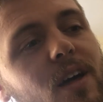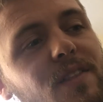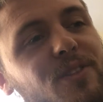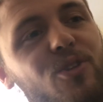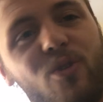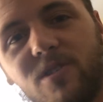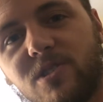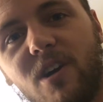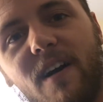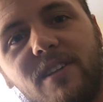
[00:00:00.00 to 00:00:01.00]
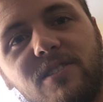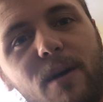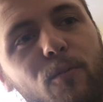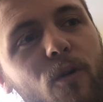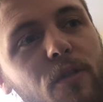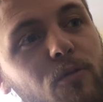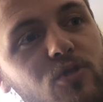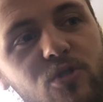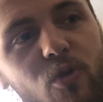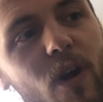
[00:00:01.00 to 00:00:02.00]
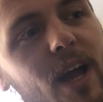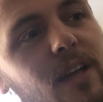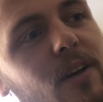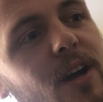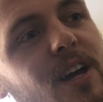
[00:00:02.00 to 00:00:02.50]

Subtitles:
that the North Star ends up with, which is great.